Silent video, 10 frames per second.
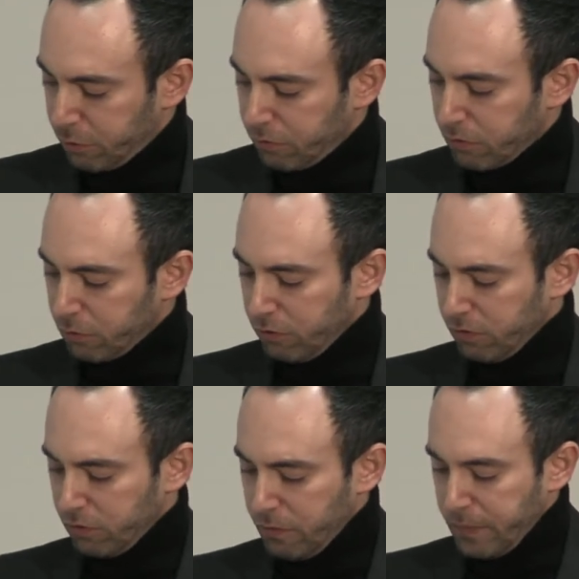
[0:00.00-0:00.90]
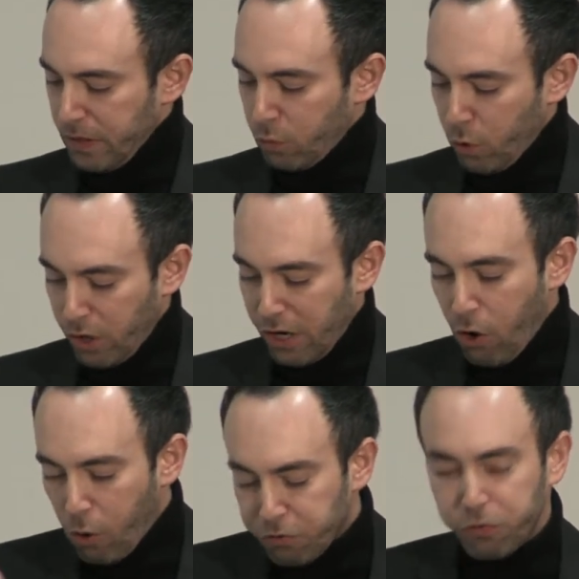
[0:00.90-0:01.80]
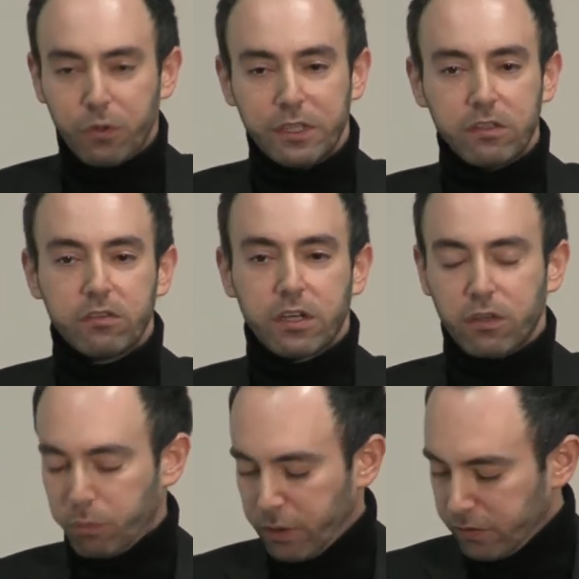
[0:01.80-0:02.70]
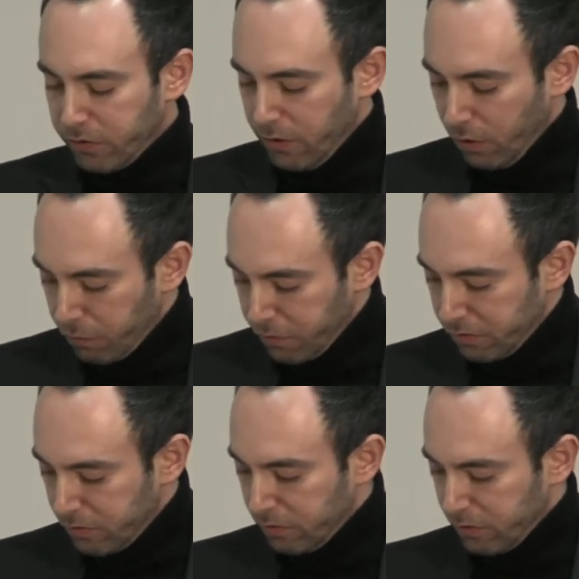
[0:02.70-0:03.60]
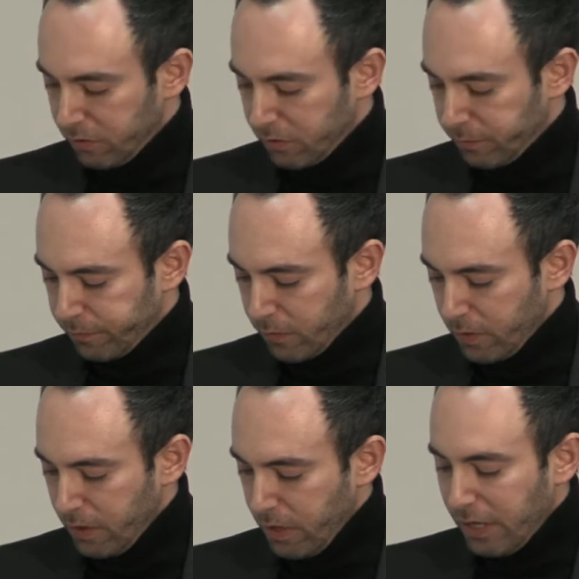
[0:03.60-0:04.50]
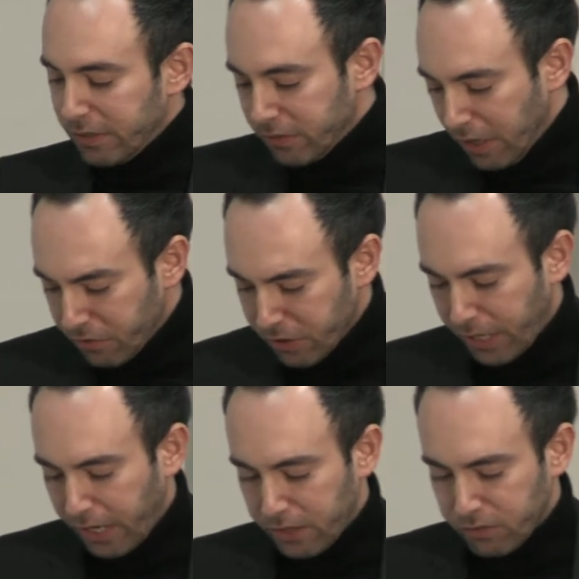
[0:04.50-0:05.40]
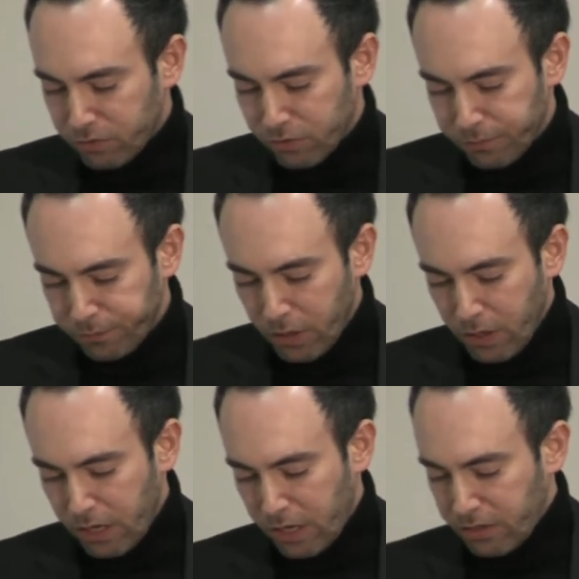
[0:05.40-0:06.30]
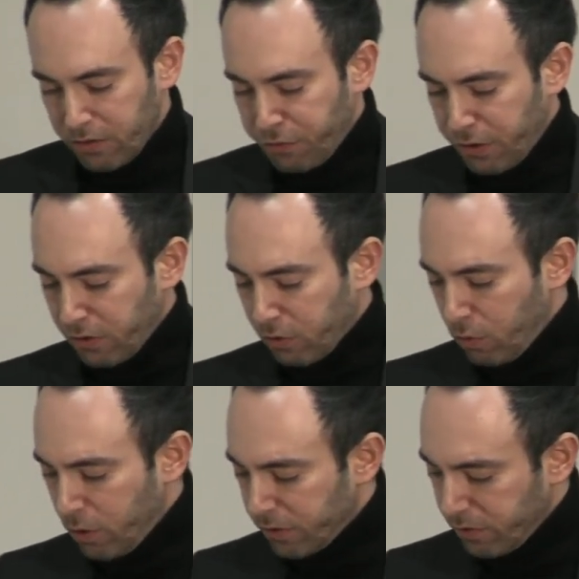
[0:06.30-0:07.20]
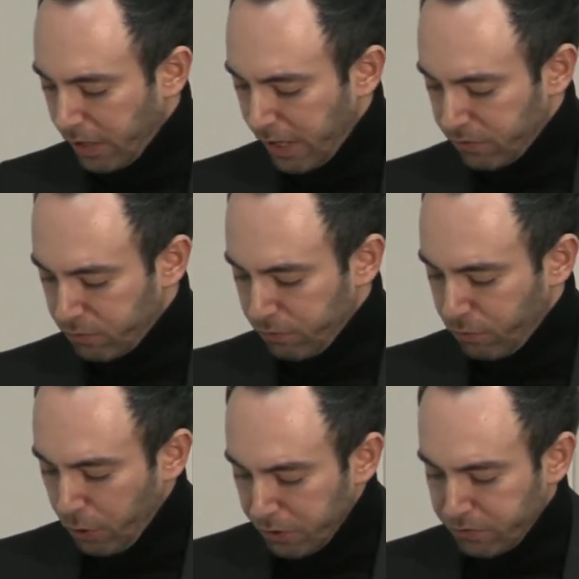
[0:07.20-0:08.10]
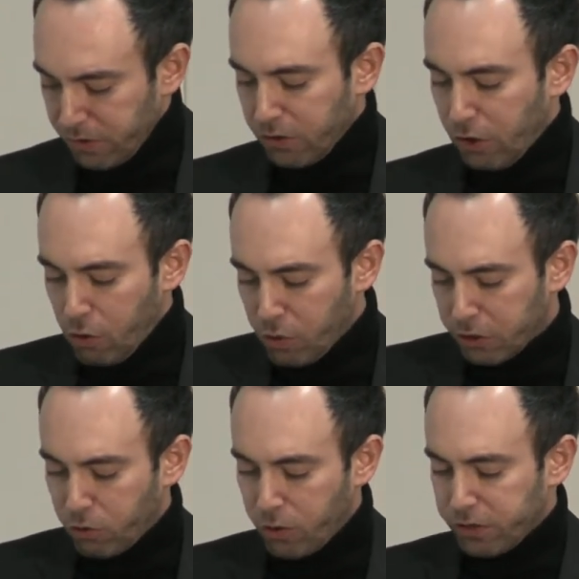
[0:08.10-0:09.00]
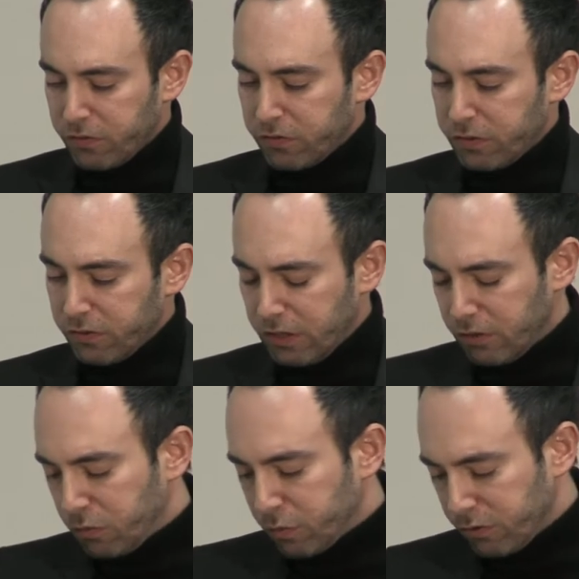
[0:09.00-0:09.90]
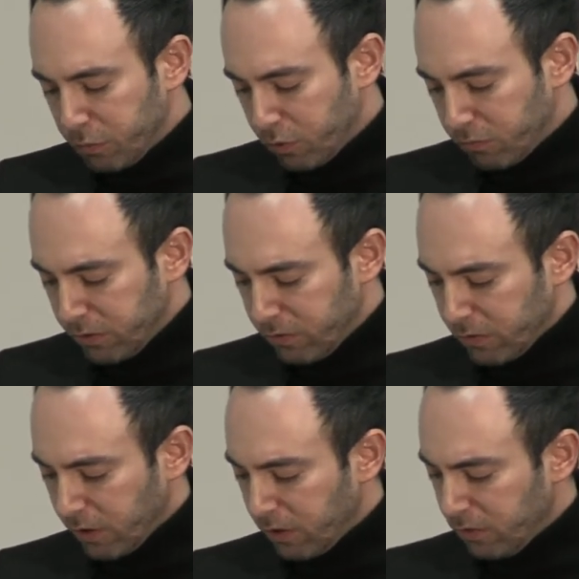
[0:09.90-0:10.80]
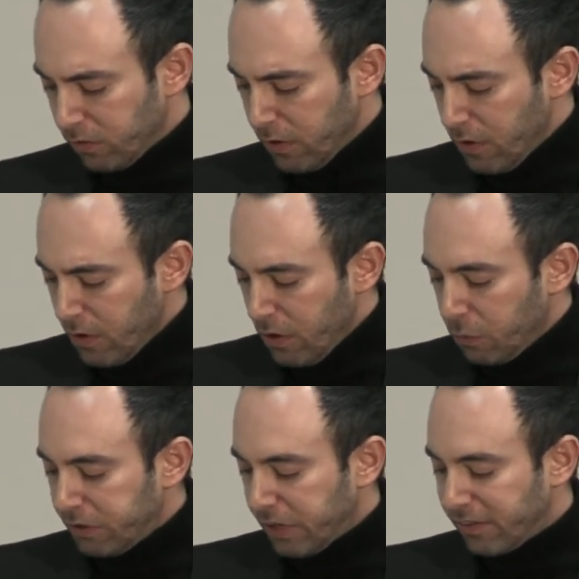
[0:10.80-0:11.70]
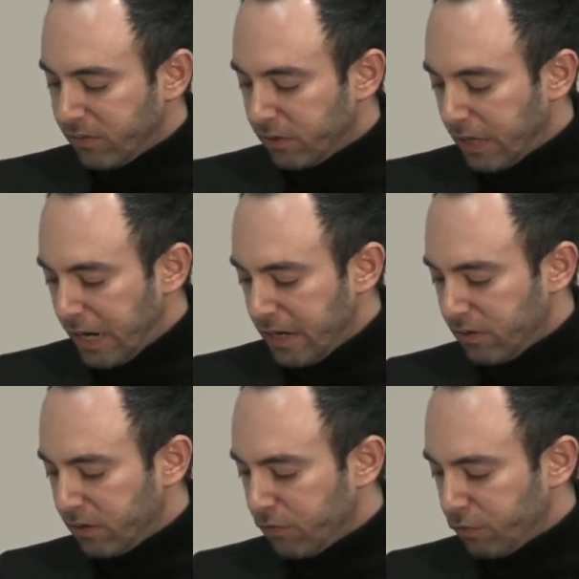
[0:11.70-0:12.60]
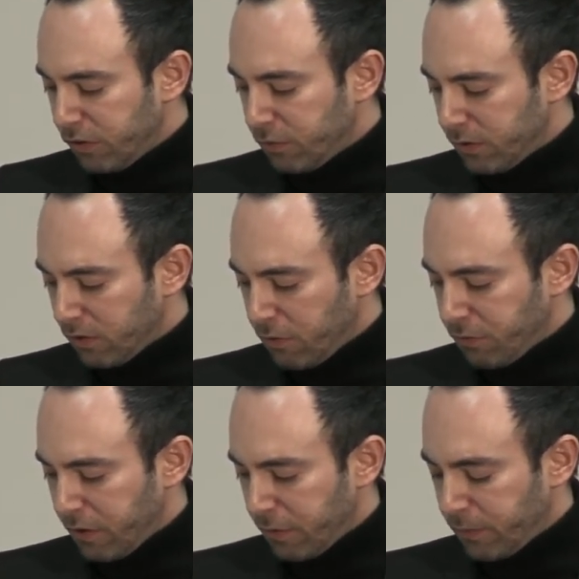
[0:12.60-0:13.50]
persecution were also an integral part of this decision. In another case, the federal court has reversed a lower court decision, and it was a more recent case, which had denied an infringement of